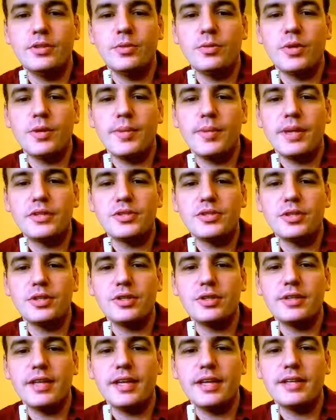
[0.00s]
want to make
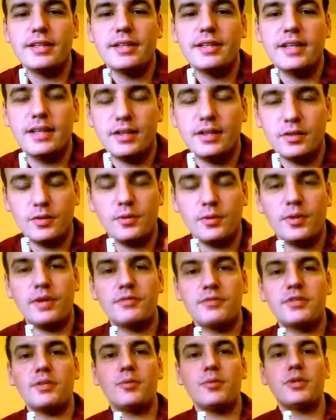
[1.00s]
sure that
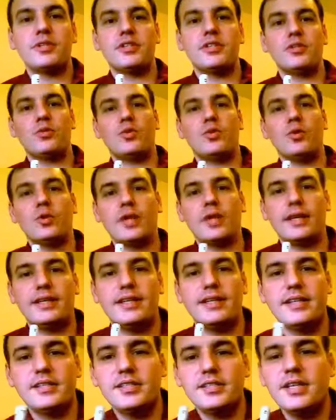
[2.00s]
if someone is in a role
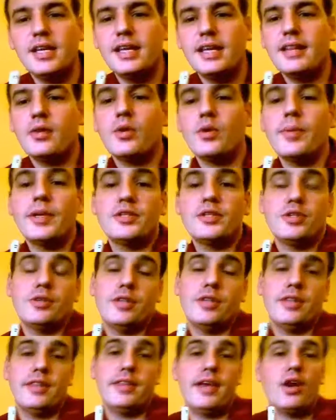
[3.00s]
like this, they want to make
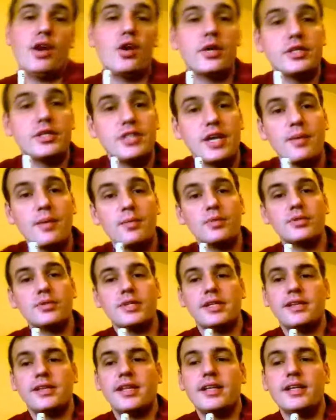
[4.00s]
sure that they are
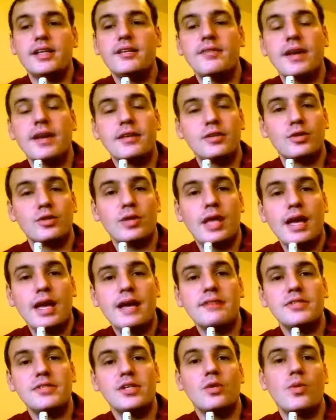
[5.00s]
examples, that they live out their
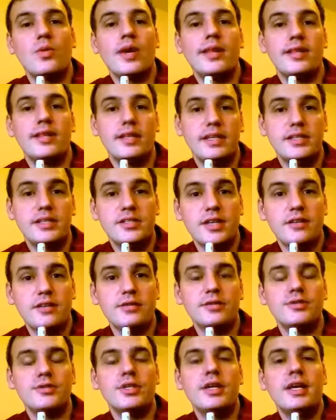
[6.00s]
lives in a way that leads
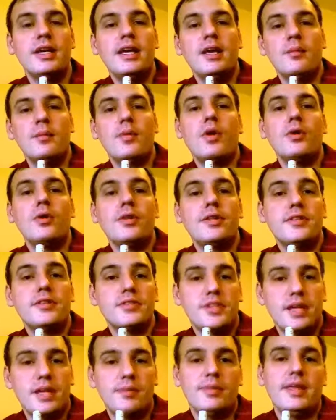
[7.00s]
others. Paul did
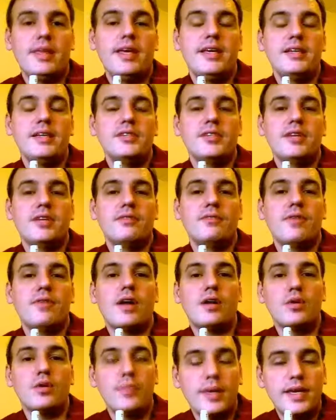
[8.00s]
the same thing. He said,
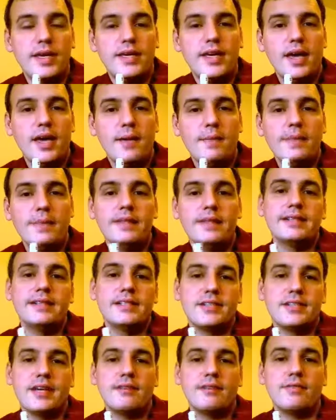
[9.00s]
follow me
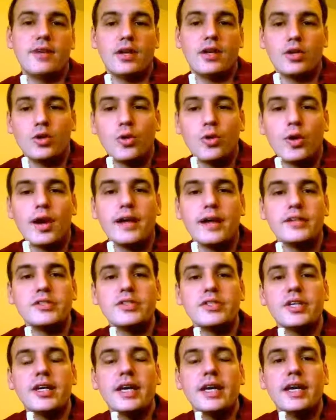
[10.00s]
as I follow
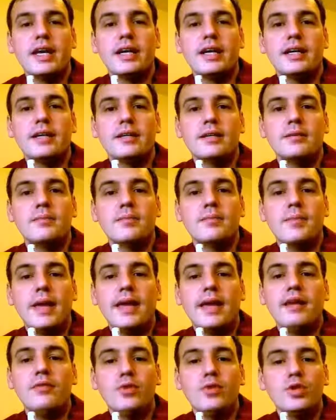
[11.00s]
Christ.
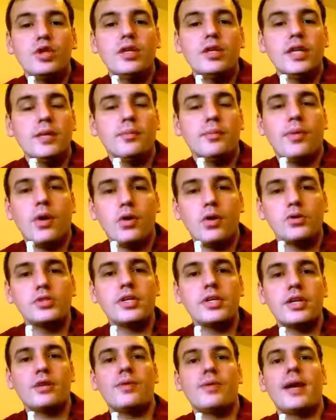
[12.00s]
And if you look at
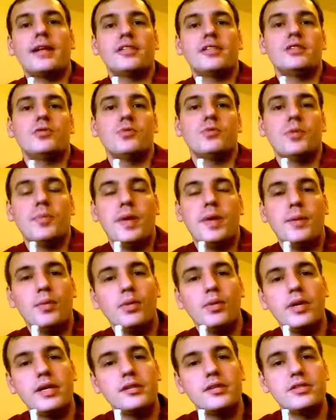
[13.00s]
Paul's interactions with
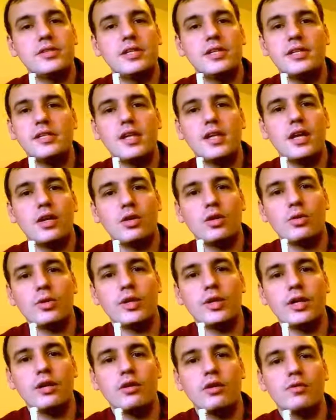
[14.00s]
people, he's not
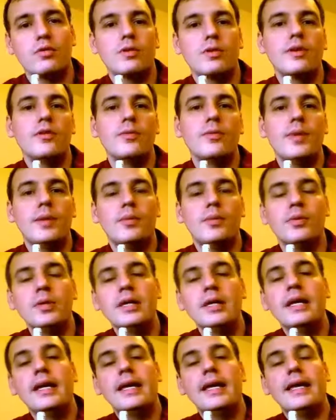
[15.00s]
lording over other
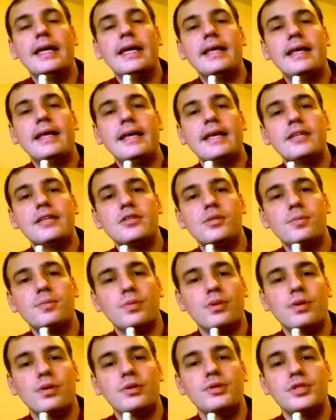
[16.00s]
people. His
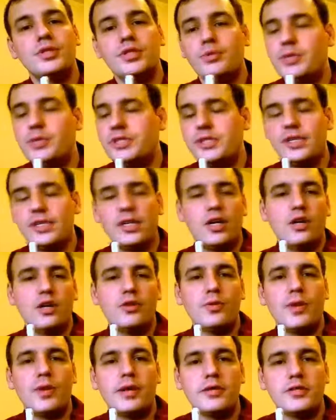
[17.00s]
approach, we see it all
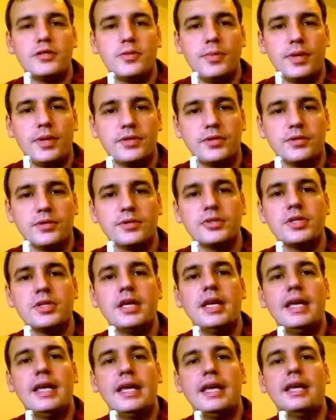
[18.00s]
throughout his epistles,
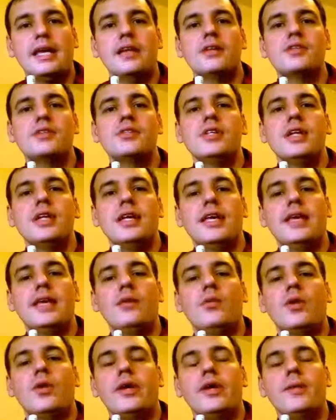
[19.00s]
is
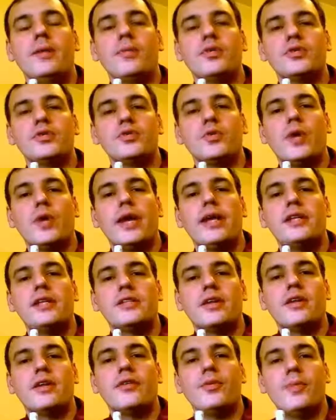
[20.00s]
he
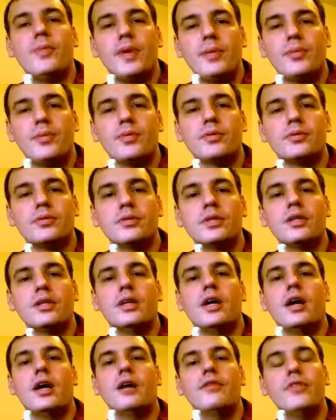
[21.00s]
persuades other people
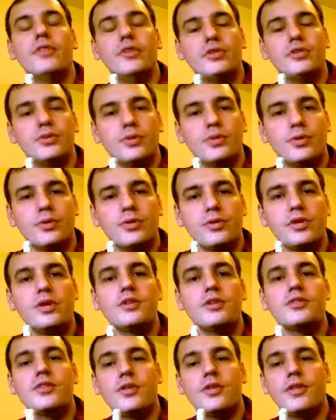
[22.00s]
of the truth
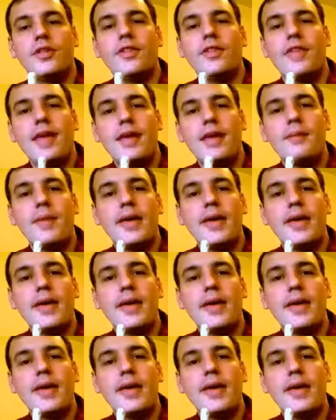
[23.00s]
so that they